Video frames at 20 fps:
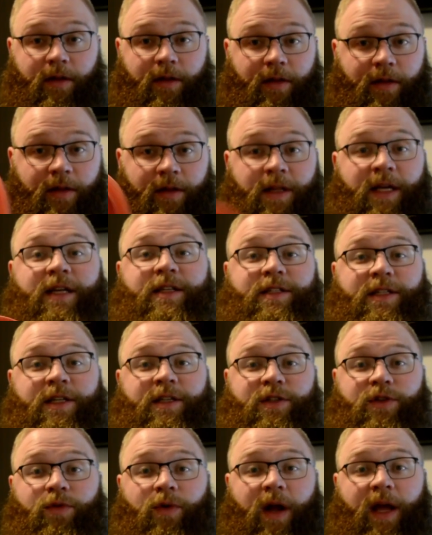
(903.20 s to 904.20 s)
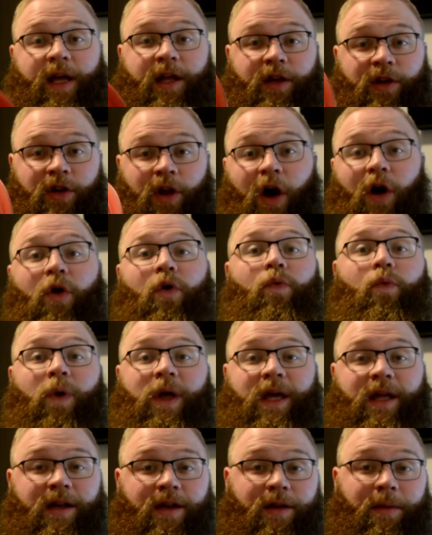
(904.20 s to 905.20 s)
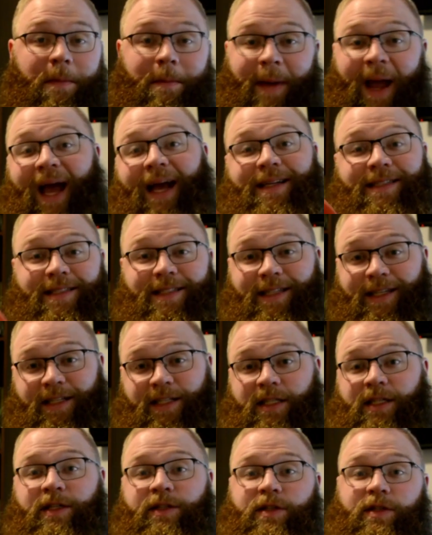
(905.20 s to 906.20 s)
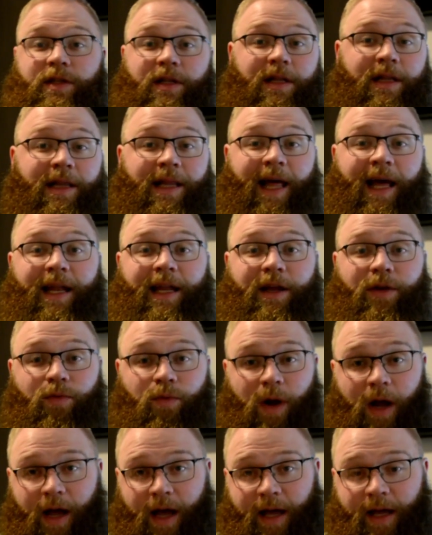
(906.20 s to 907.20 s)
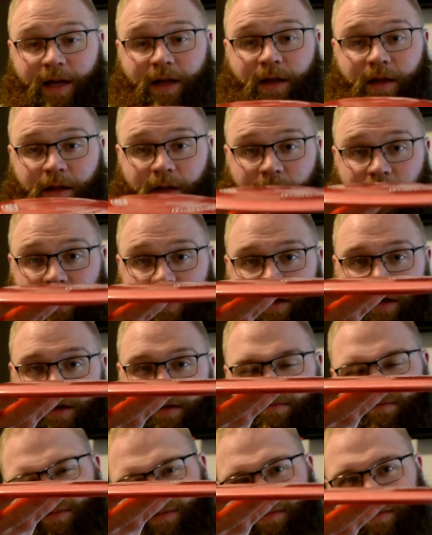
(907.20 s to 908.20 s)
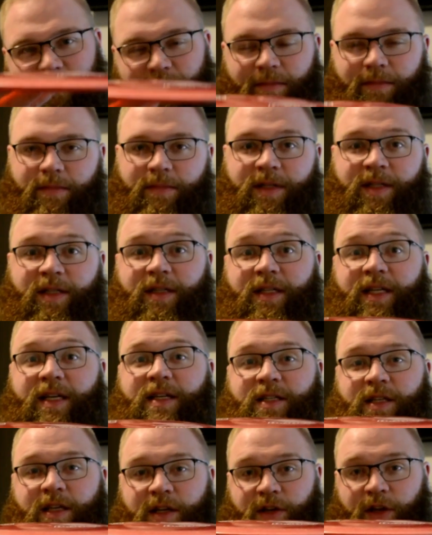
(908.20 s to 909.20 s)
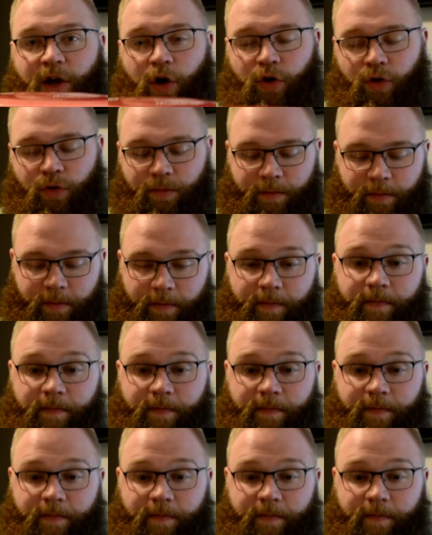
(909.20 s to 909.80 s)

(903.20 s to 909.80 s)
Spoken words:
This is great. No wind, max distance, let it ride. Decent dome.